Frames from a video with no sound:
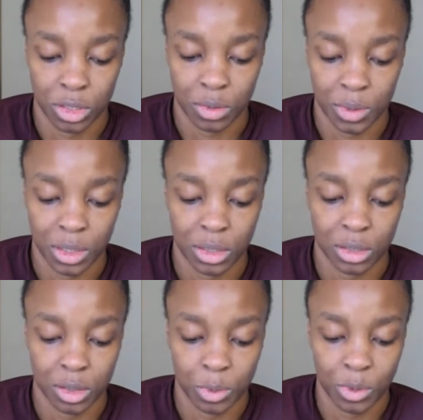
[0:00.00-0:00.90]

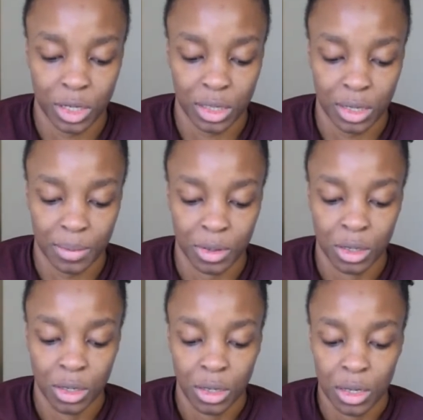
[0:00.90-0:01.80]
disabilities, supporting them
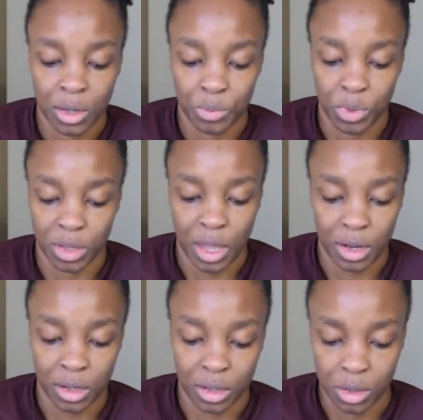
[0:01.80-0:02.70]
with
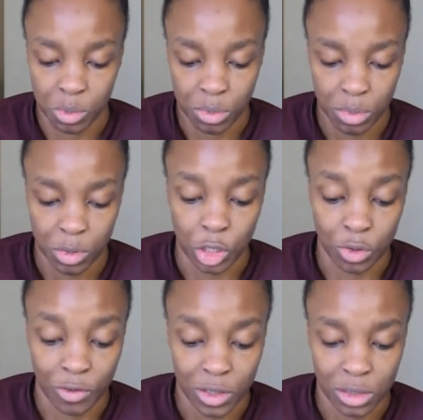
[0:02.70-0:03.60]
gaining
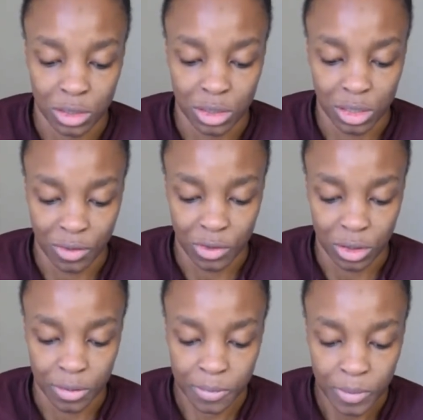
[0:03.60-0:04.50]
university
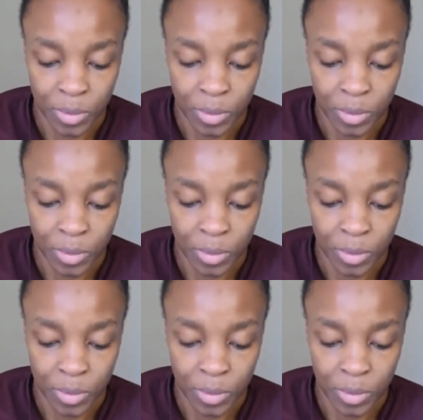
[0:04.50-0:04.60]
certificate.